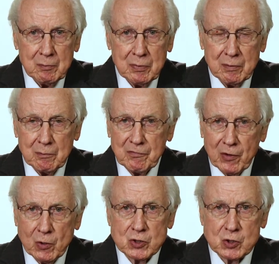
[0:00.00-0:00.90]
But
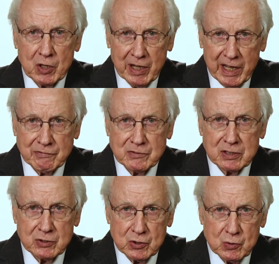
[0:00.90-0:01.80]
folks, you have to
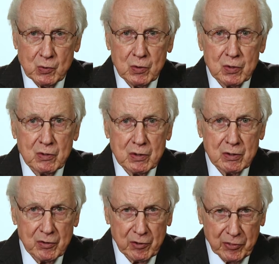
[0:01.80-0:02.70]
do
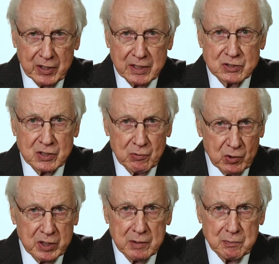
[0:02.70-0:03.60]
the things that will
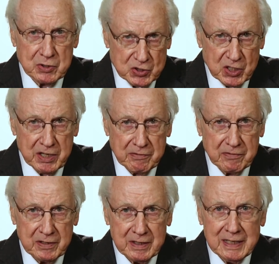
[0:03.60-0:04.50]
keep you
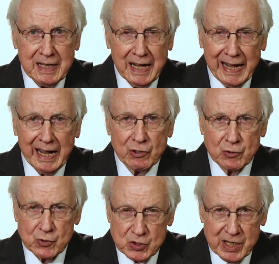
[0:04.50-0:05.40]
safe. I
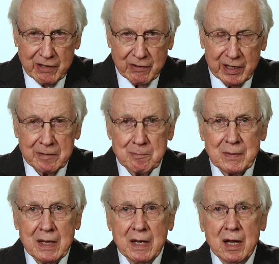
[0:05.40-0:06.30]
understand that.
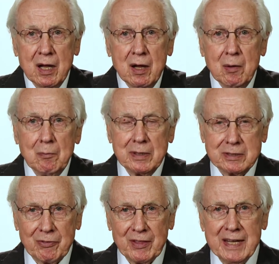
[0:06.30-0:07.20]
But
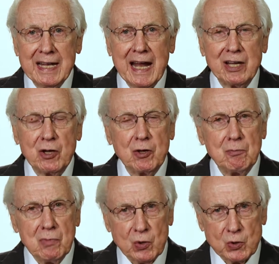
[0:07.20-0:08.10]
the thing I hear
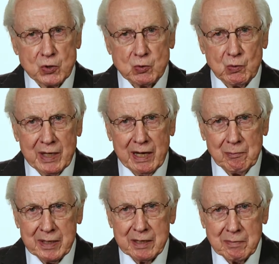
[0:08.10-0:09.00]
most when I
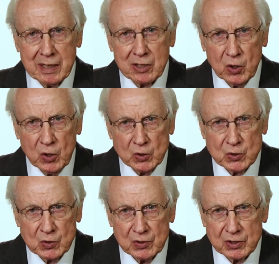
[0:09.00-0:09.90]
make my
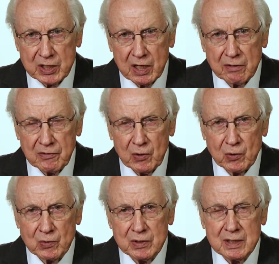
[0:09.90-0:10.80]
calls on the
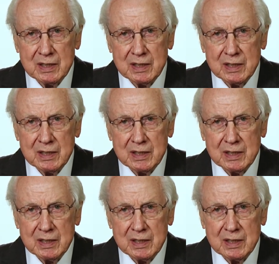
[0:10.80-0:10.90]
telephone,